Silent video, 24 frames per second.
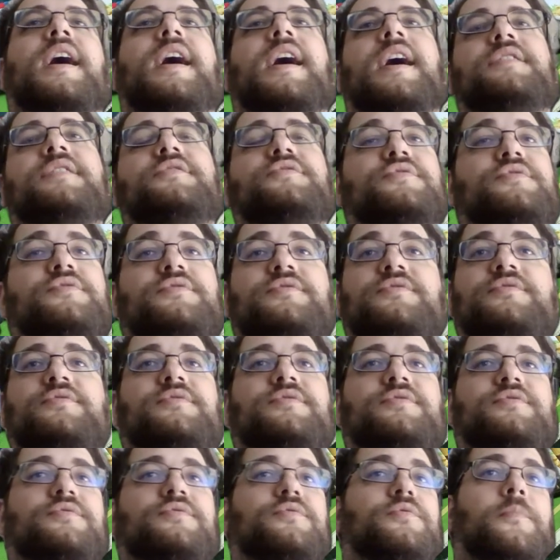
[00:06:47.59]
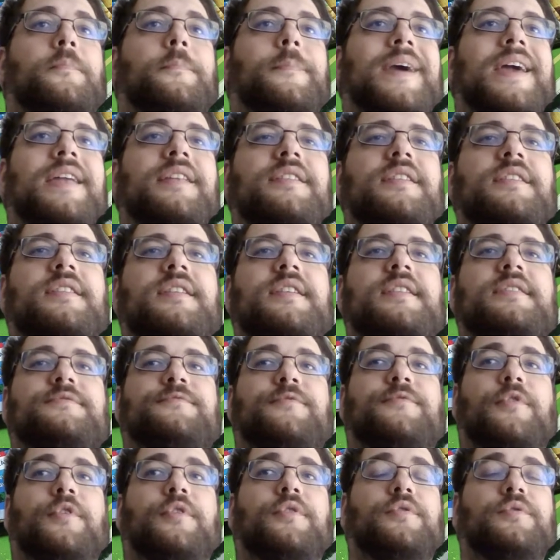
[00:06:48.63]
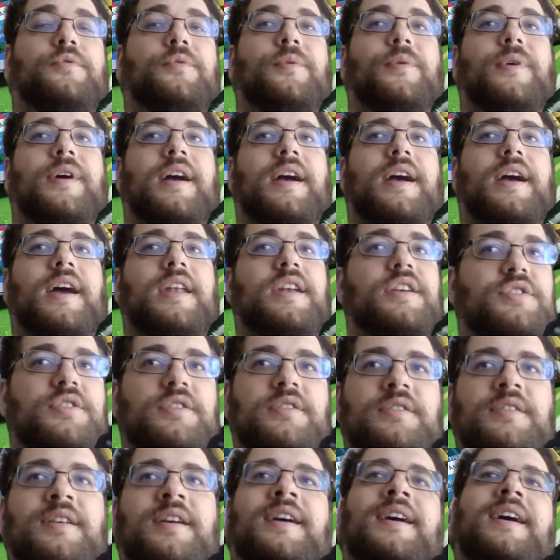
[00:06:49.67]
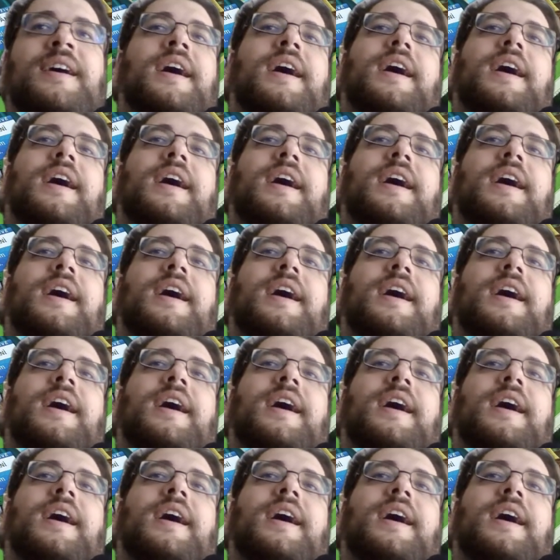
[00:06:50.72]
adjust the zoo maintenance for the new addition,